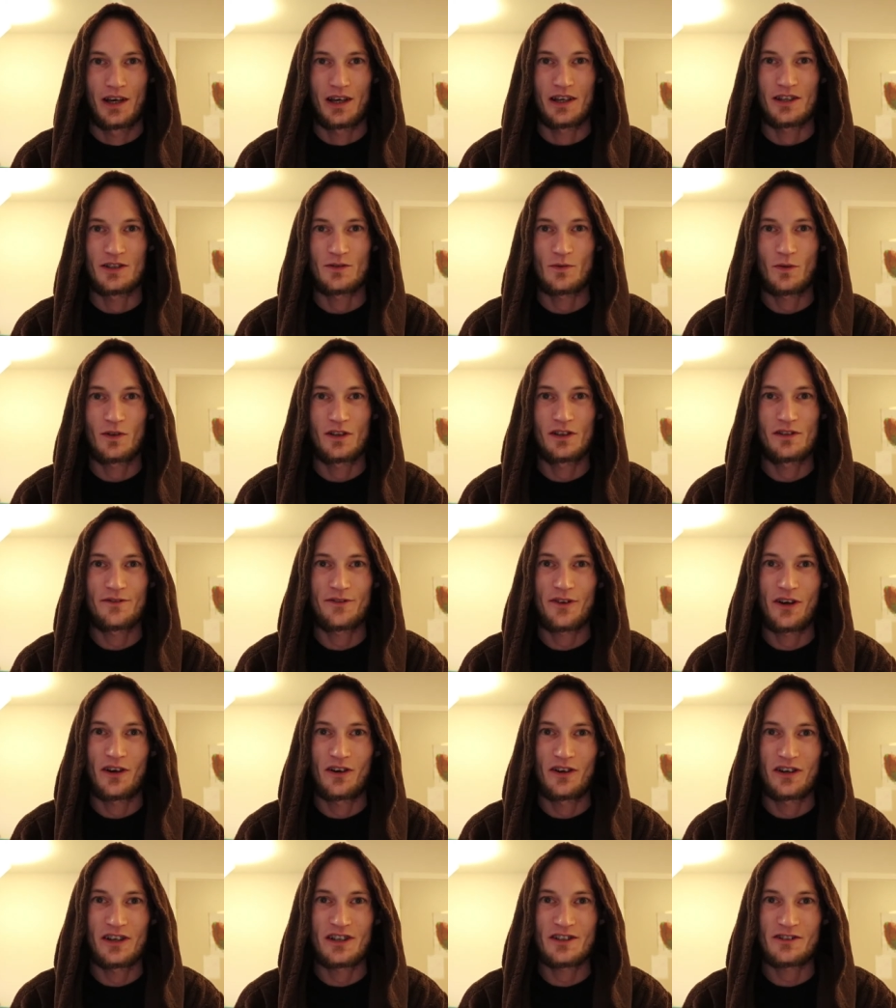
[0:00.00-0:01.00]
As one of
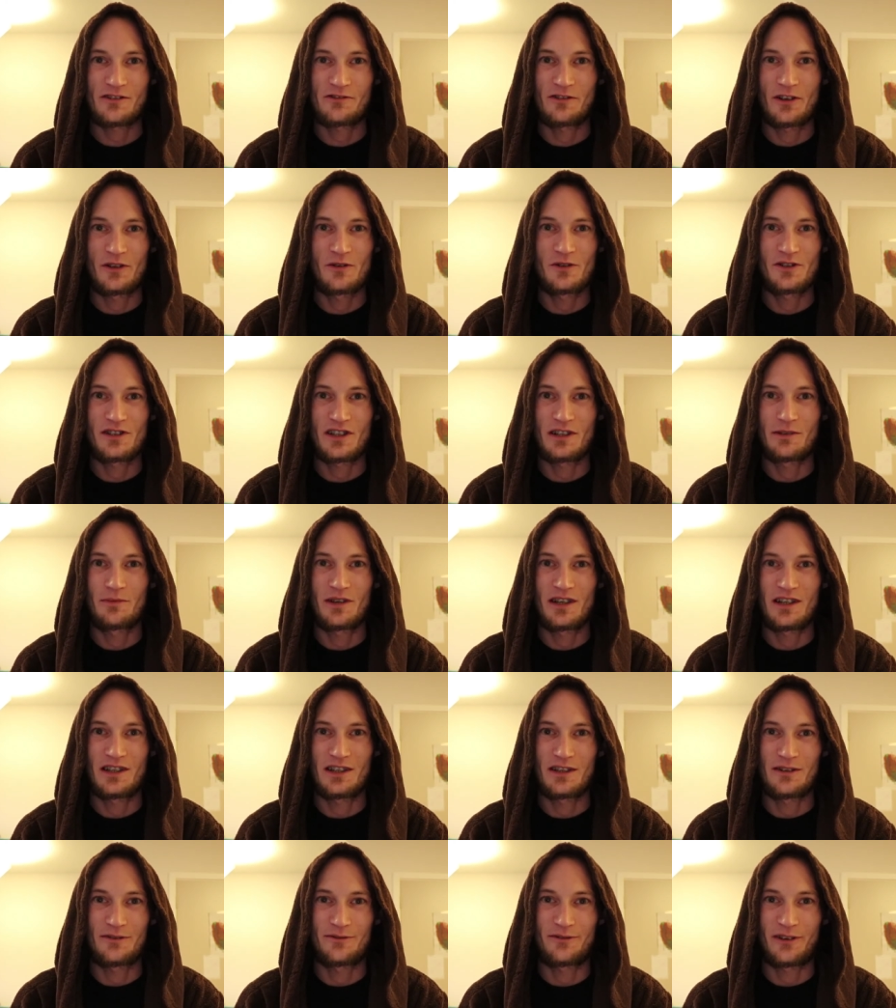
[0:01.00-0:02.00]
the highest grossing
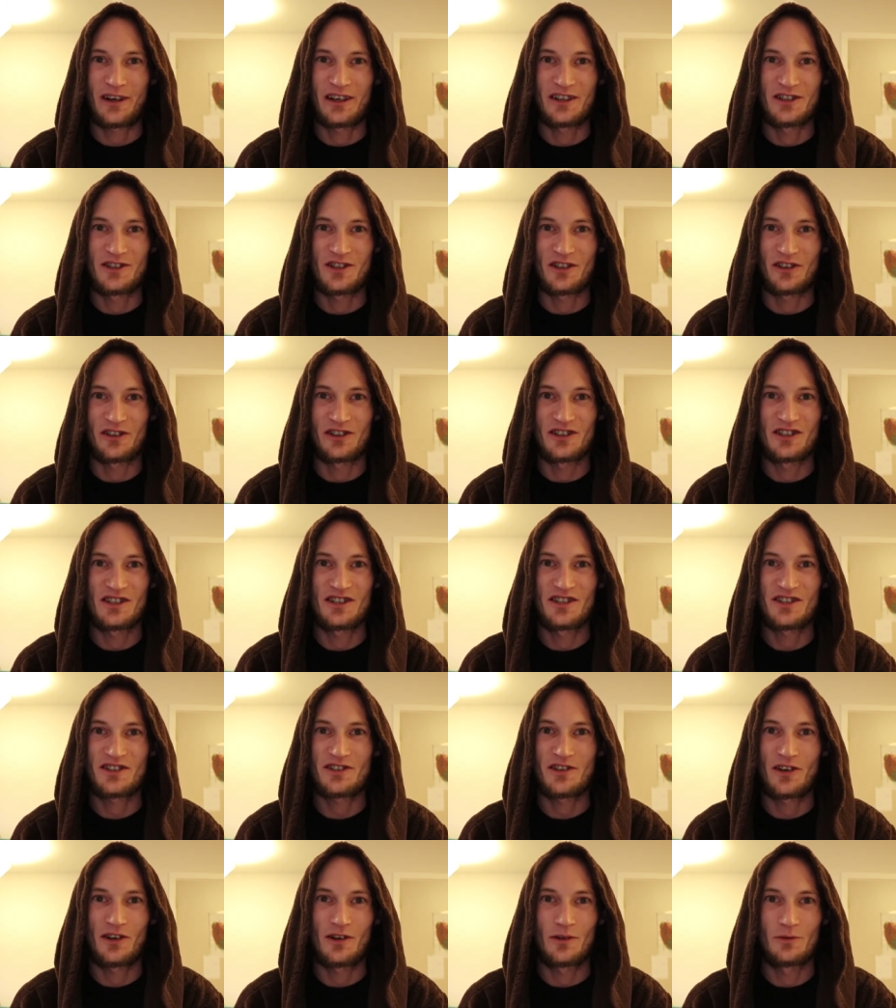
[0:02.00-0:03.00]
media franchises,
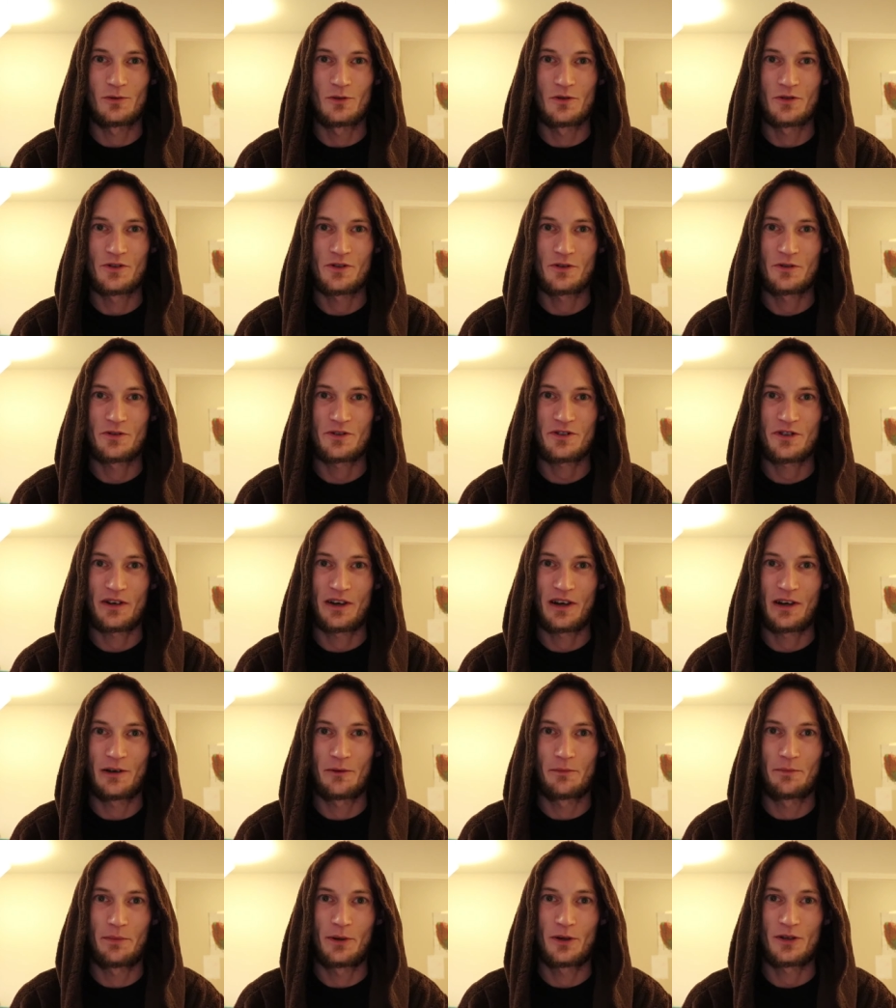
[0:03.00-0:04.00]
Star Wars also
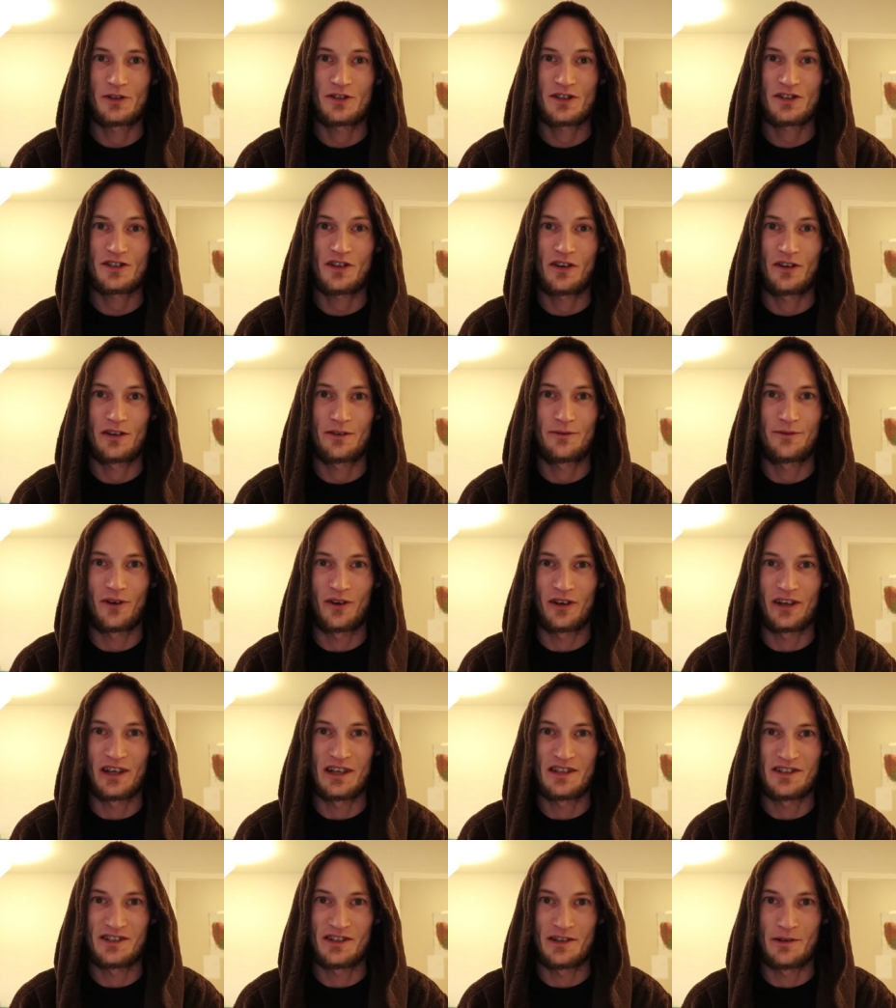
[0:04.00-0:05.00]
helped push sci-fi
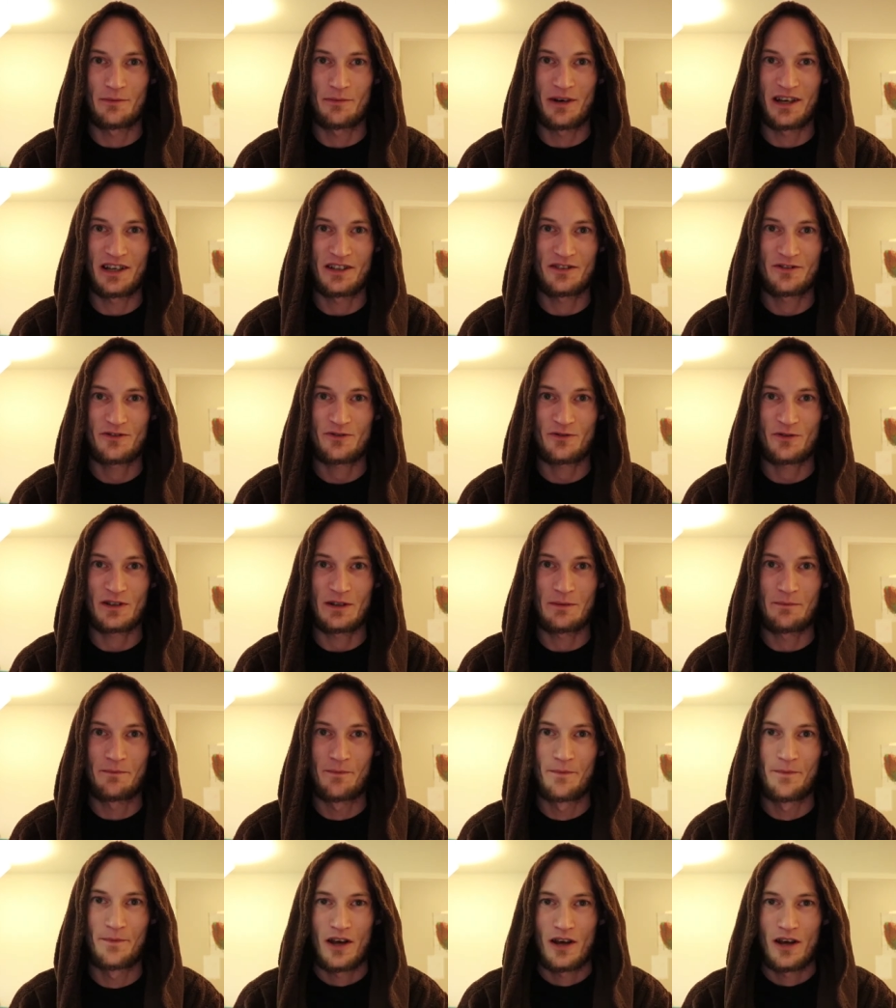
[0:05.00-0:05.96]
into the mainstream.